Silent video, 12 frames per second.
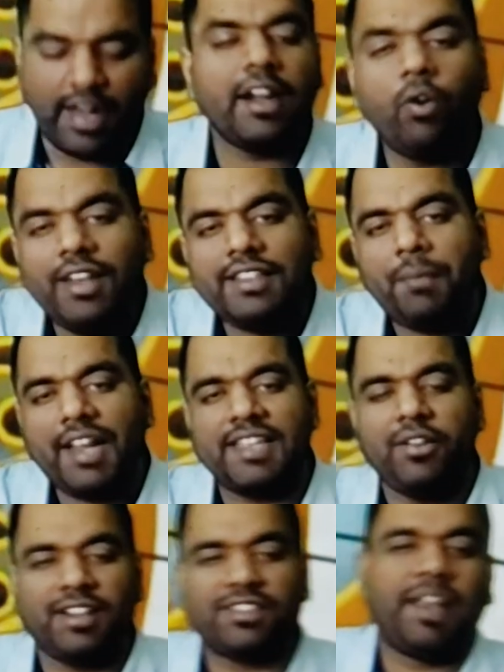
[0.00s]
And now where is the
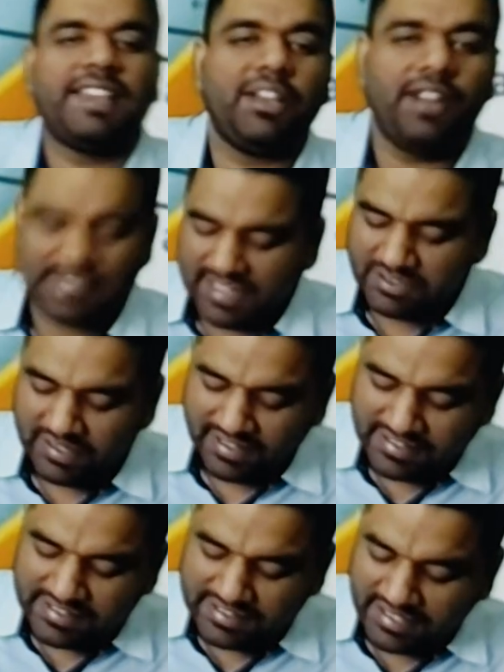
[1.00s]
packaging unit? So packaging unit is actually
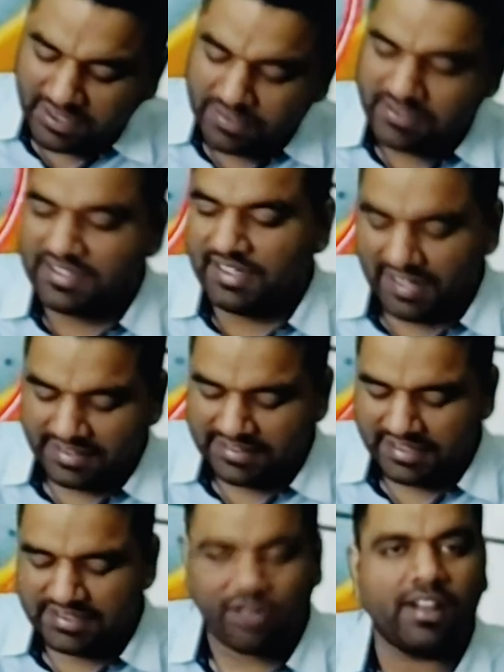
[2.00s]
this yellow structure, and
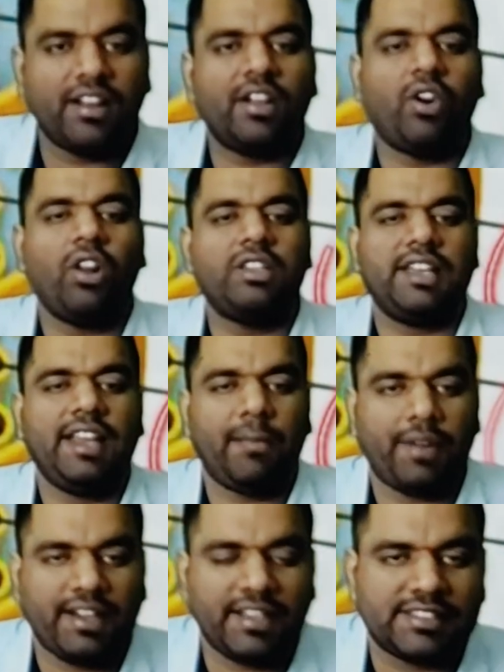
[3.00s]
this is your Golgi
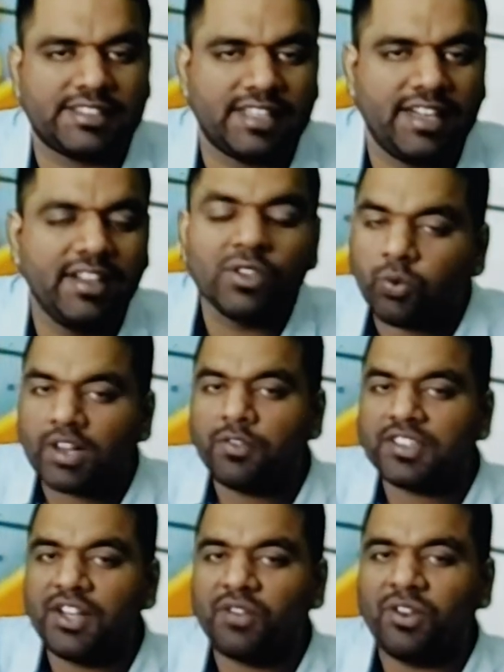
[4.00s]
apparatus, right? So what
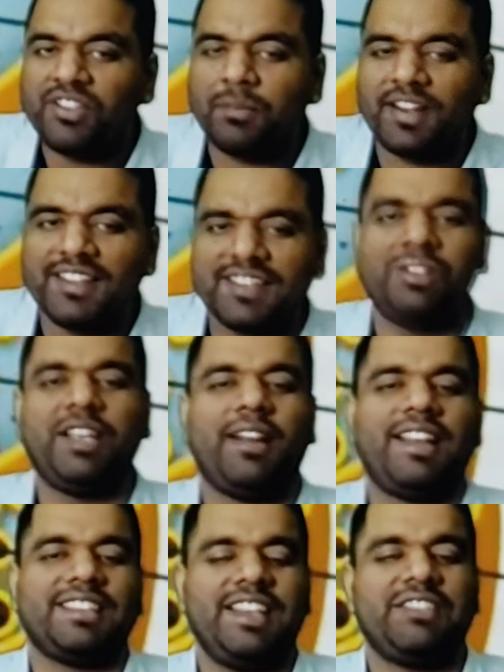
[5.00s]
is the function of the Golgi apparatus? Golgi
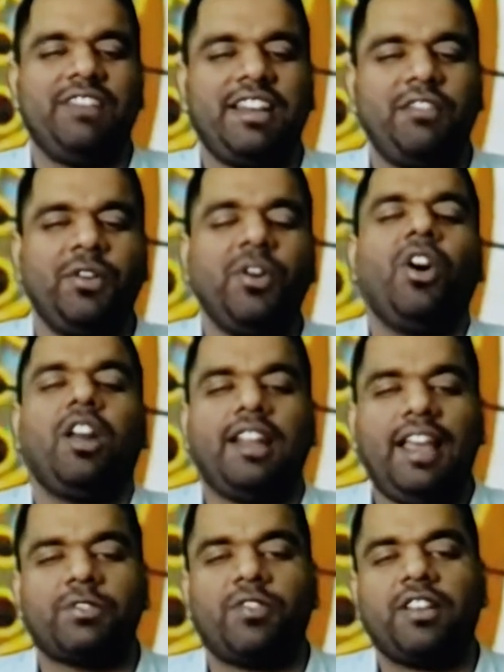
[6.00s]
apparatus will give you, or
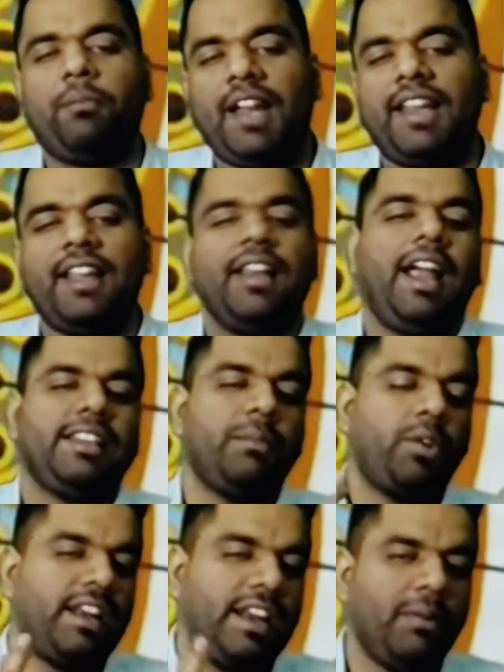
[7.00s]
it helps for the packing and
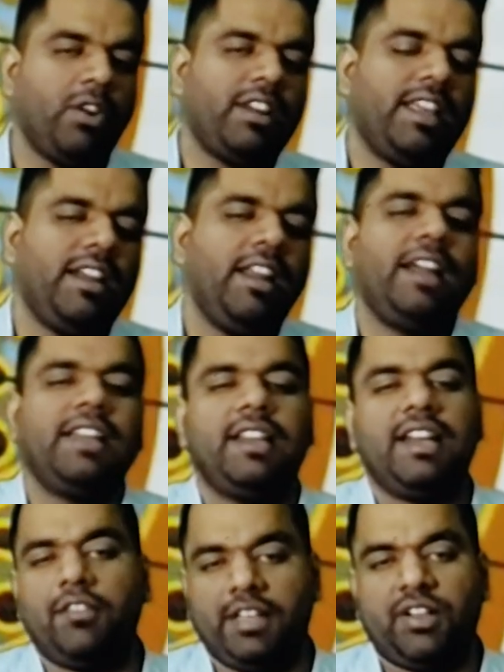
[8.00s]
then put a label over there and then the delivery.